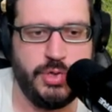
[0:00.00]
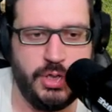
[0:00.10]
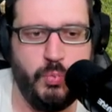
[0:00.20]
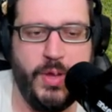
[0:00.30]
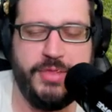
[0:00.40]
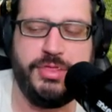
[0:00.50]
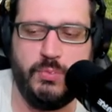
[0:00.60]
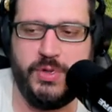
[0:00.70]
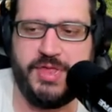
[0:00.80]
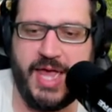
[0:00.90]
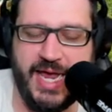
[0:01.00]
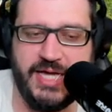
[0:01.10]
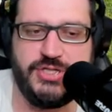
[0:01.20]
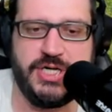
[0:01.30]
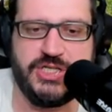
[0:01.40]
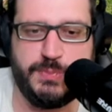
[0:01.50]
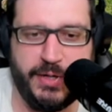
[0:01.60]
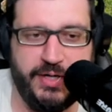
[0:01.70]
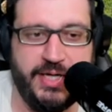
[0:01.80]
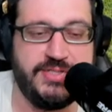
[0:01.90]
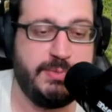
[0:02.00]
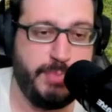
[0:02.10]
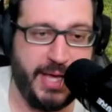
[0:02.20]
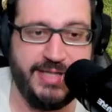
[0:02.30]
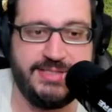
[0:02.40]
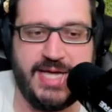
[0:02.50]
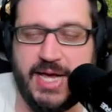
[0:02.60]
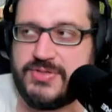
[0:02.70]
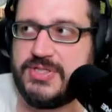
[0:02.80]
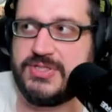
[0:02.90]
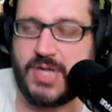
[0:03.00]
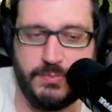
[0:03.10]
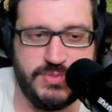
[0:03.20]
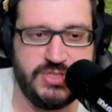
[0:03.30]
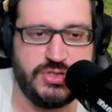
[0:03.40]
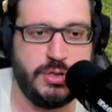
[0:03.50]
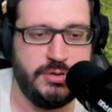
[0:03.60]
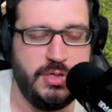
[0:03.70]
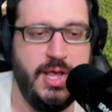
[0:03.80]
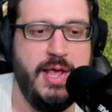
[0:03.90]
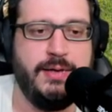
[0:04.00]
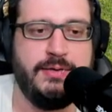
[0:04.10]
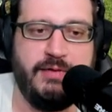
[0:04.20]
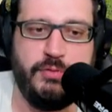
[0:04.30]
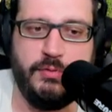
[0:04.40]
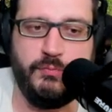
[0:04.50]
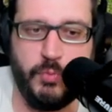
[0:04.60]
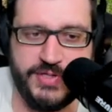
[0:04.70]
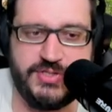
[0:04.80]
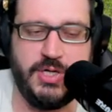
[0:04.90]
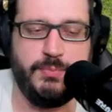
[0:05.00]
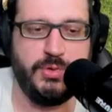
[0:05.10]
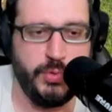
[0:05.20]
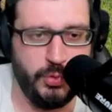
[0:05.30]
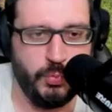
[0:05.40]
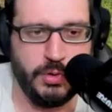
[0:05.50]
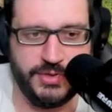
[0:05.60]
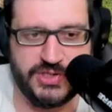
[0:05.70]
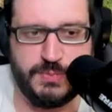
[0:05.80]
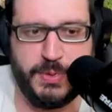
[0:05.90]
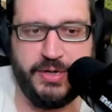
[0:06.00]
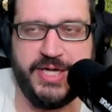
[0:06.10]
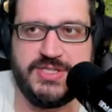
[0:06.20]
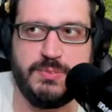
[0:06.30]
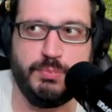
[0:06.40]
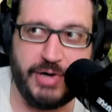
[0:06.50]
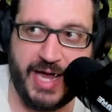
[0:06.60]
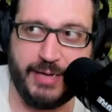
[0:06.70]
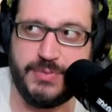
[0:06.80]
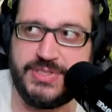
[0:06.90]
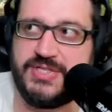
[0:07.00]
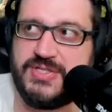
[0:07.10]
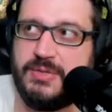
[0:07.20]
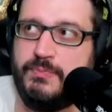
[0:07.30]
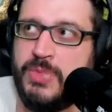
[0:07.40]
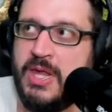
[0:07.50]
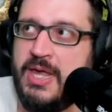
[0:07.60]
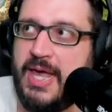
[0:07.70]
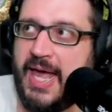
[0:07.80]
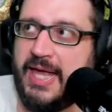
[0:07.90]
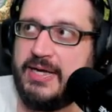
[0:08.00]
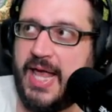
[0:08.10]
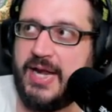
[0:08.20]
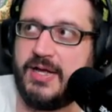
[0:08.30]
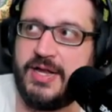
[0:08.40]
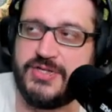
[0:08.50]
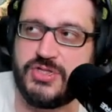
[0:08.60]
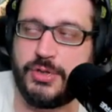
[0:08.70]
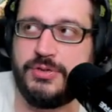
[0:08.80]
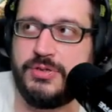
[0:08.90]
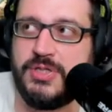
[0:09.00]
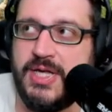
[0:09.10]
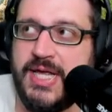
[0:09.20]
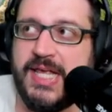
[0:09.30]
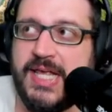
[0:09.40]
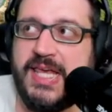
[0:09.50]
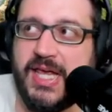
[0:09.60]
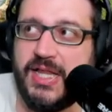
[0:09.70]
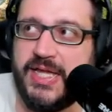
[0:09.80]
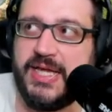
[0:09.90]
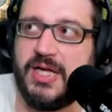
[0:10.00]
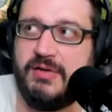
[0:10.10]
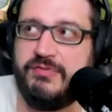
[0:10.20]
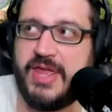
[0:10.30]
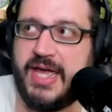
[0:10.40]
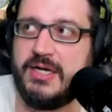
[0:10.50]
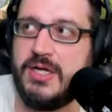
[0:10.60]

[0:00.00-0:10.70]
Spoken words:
You know, with age and experience and paying taxes comes a certain level of wisdom and real world experience and pragmatism and a certain killing of that